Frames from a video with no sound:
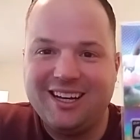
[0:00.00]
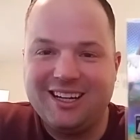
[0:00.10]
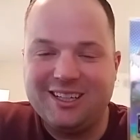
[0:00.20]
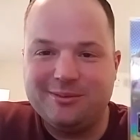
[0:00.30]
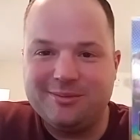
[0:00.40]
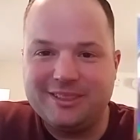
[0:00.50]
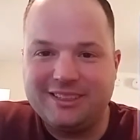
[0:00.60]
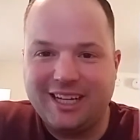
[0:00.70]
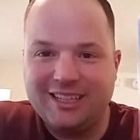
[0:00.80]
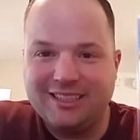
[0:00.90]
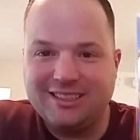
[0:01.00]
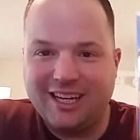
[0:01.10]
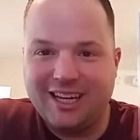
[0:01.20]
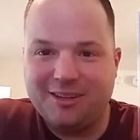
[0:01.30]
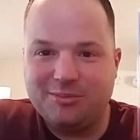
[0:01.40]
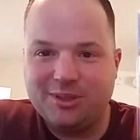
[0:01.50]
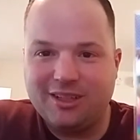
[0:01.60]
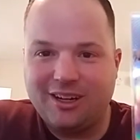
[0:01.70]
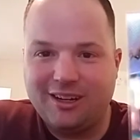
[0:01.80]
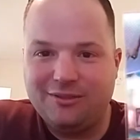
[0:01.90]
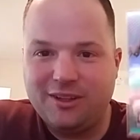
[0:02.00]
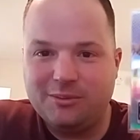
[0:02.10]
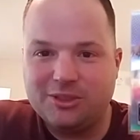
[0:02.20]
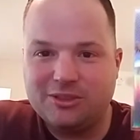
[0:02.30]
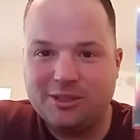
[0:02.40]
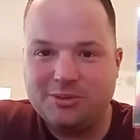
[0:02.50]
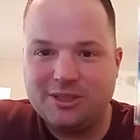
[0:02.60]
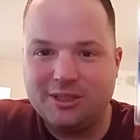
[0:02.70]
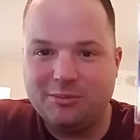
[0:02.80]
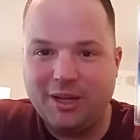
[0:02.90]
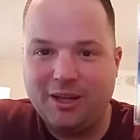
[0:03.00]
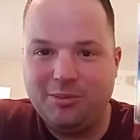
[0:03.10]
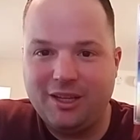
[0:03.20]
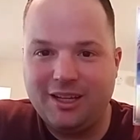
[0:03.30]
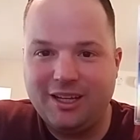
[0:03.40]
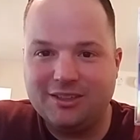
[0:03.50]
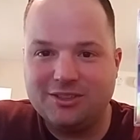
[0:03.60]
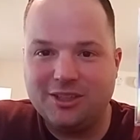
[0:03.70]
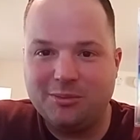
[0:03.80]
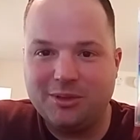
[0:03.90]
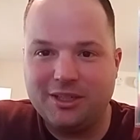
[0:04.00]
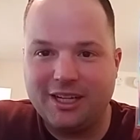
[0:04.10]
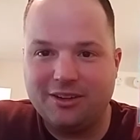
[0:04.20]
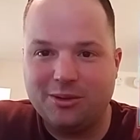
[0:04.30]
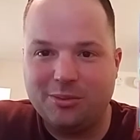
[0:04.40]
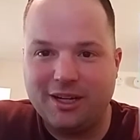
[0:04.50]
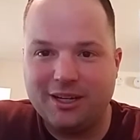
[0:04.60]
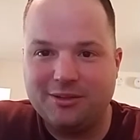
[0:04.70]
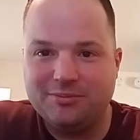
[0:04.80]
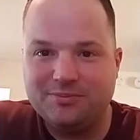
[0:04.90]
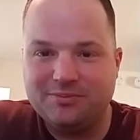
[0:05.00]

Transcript: Signed the top, put the Hall of Fame inscription and Bambi and his number down on the bottom.